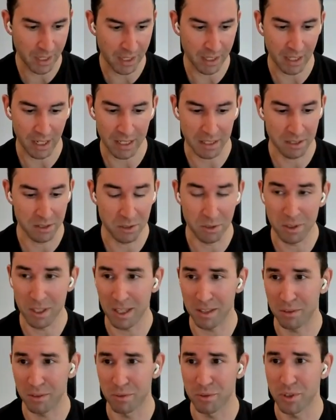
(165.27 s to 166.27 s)
I, I can do
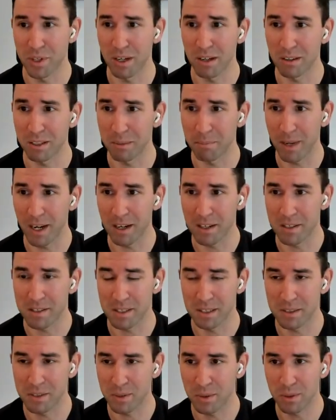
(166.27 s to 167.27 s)
that through sharing
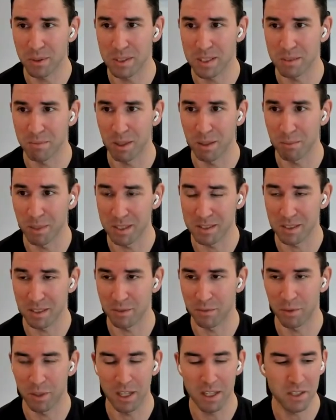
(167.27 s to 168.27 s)
embarrassing stories about
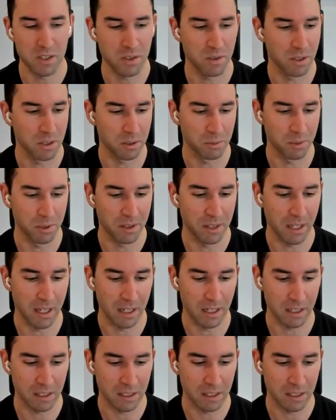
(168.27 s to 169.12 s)
myself when I struggle with that.